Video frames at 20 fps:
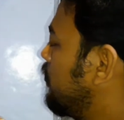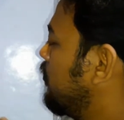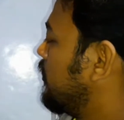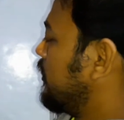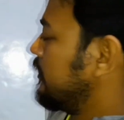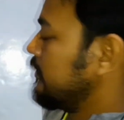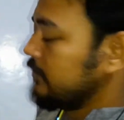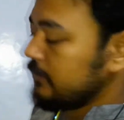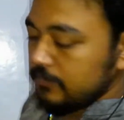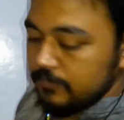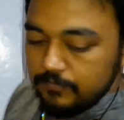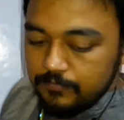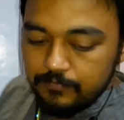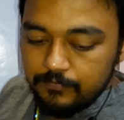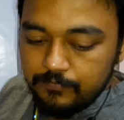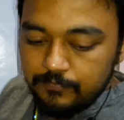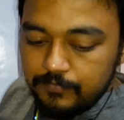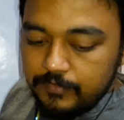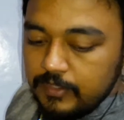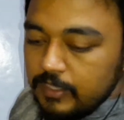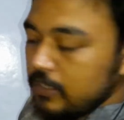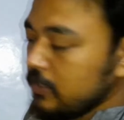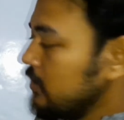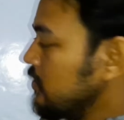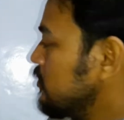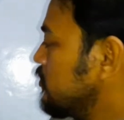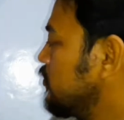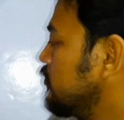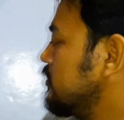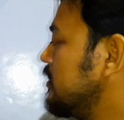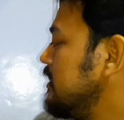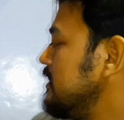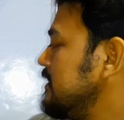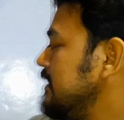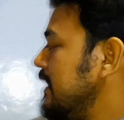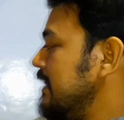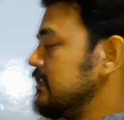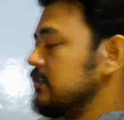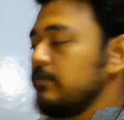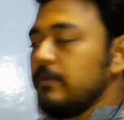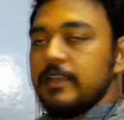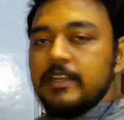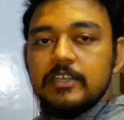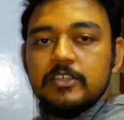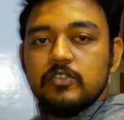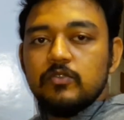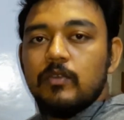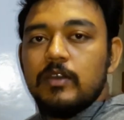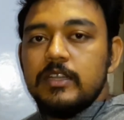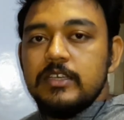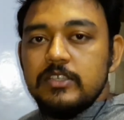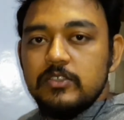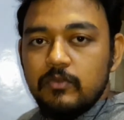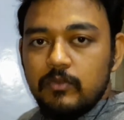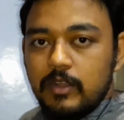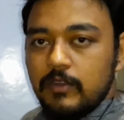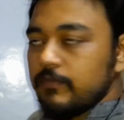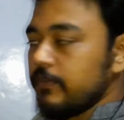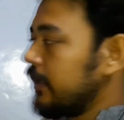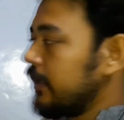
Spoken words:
Okay. So since x minus 1 is one